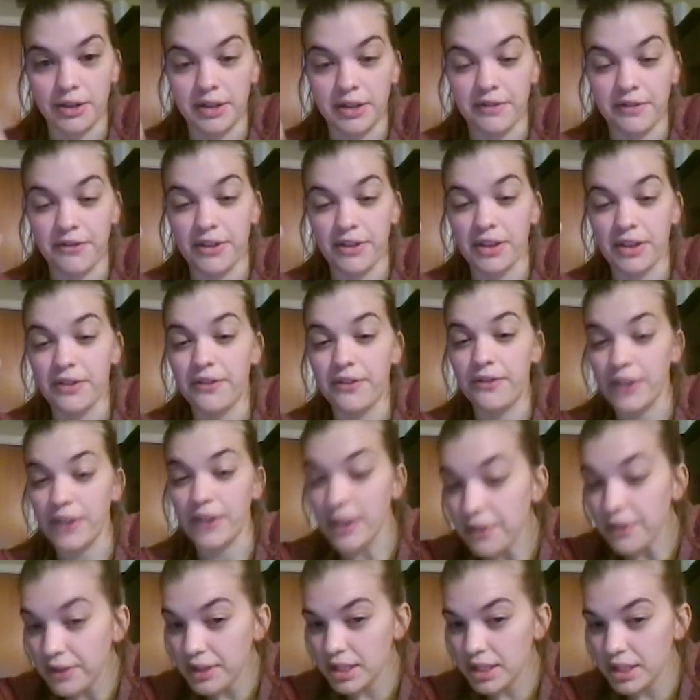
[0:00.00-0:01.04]
And then for the
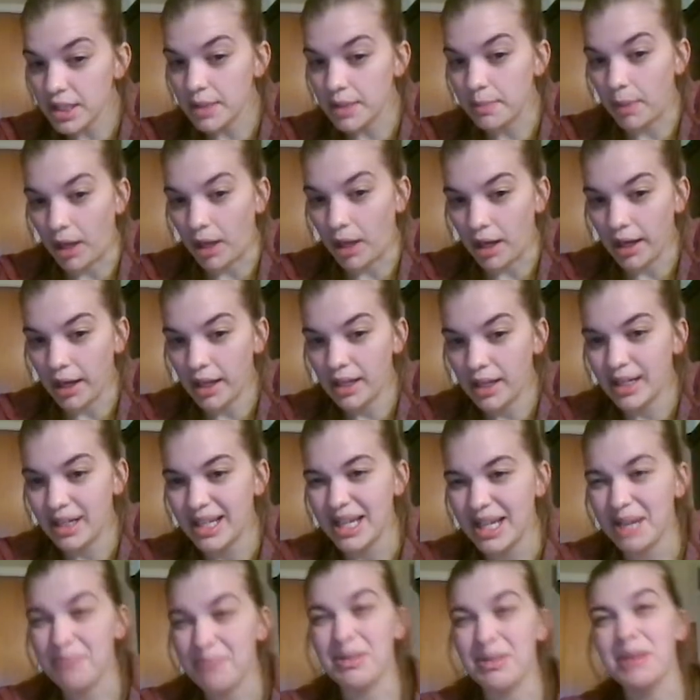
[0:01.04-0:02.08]
5th spot,
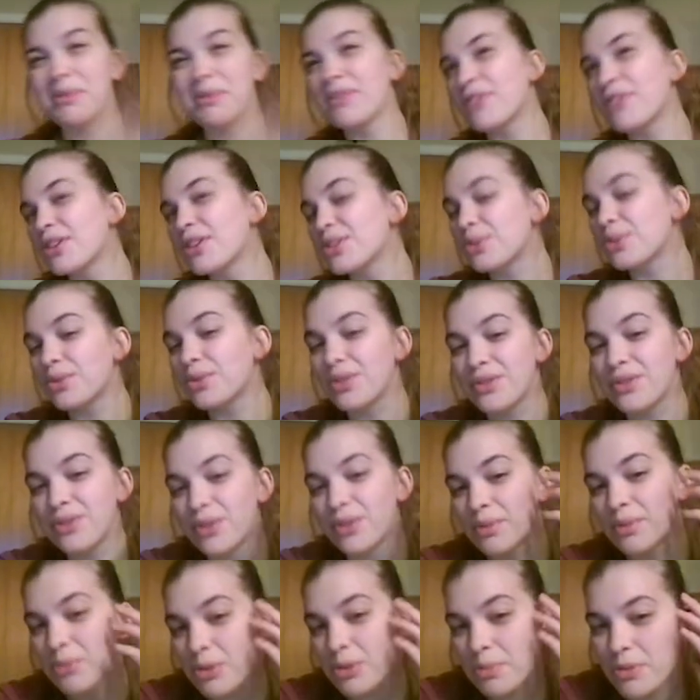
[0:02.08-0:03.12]
maybe First Order
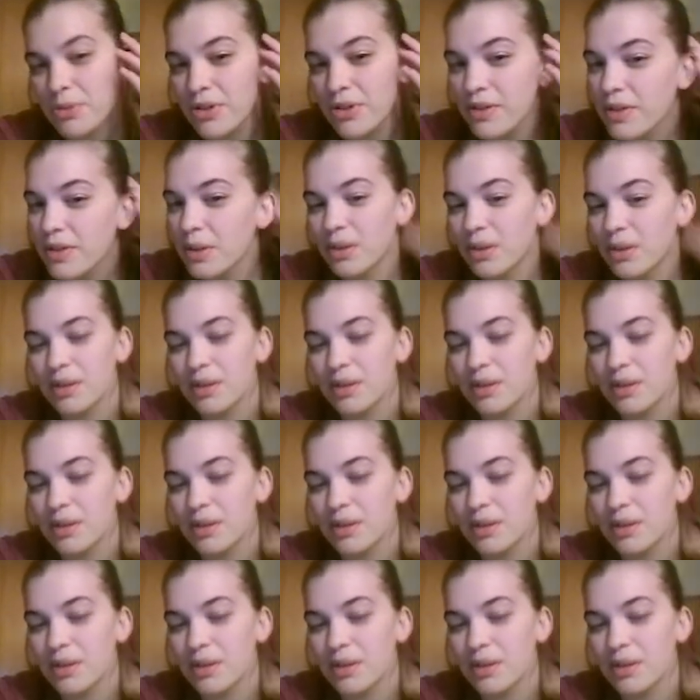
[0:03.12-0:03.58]
Stormtrooper if you